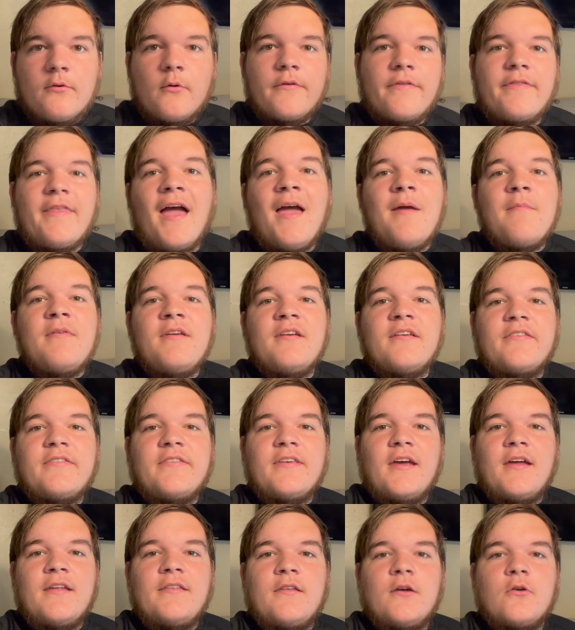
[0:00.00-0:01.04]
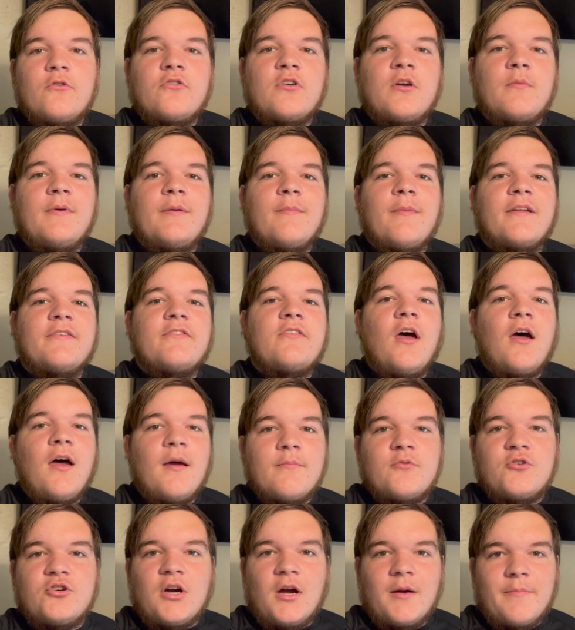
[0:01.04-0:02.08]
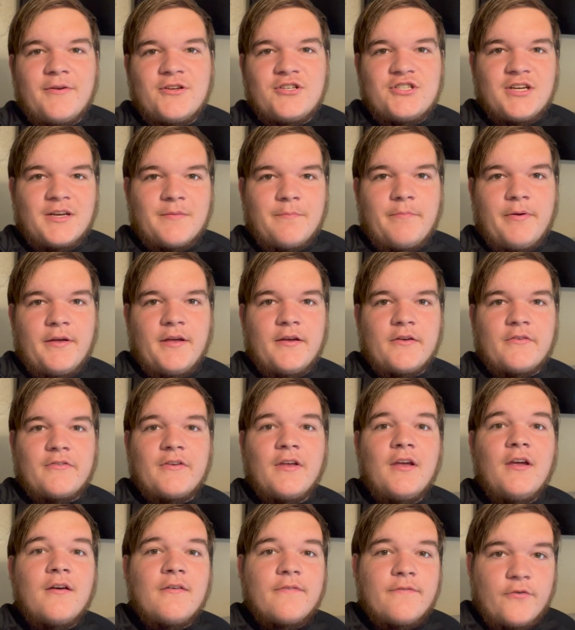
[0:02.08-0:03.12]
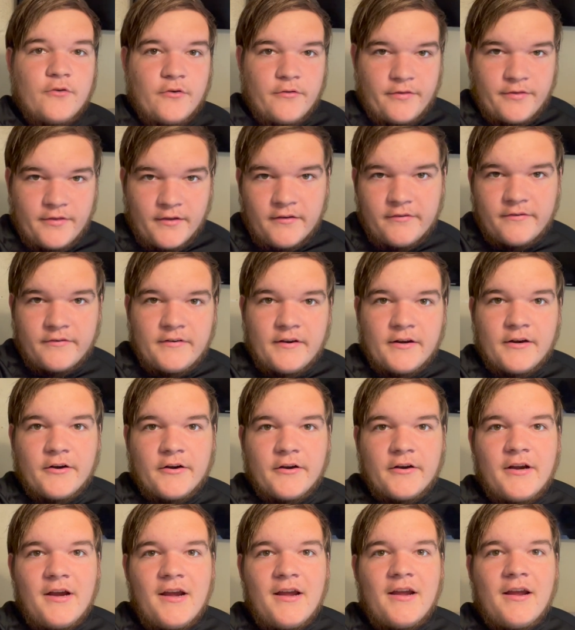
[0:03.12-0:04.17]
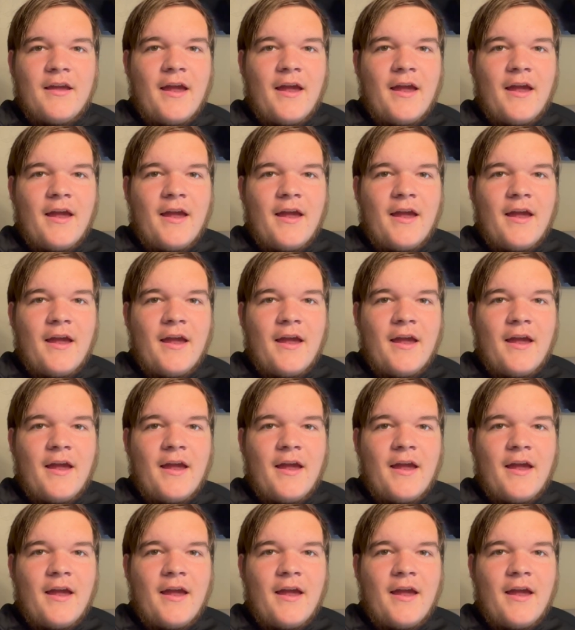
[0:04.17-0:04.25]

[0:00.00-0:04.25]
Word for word: with that being said, those are gonna be my top crappie jig picks for this year.